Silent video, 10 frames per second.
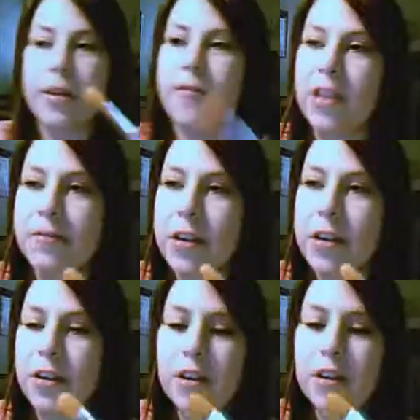
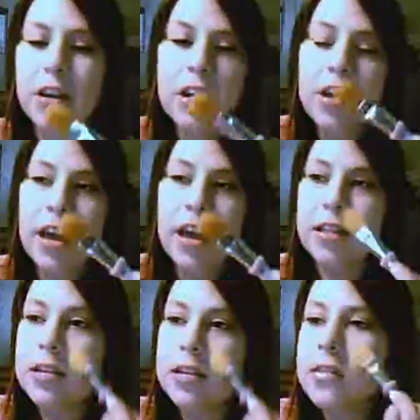fluffier. And
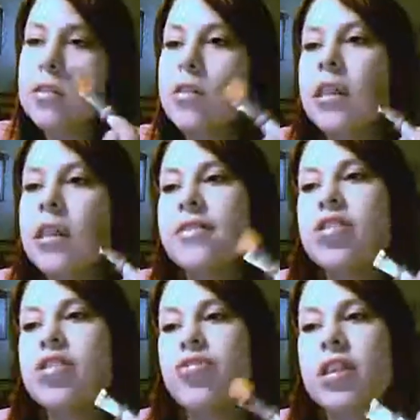this
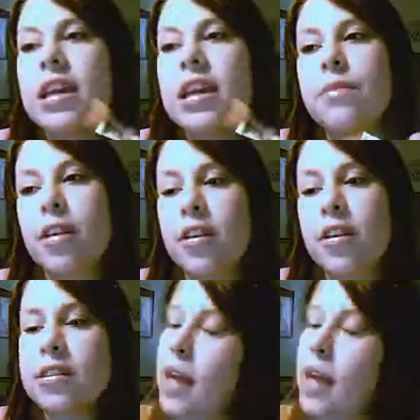streaky marks. I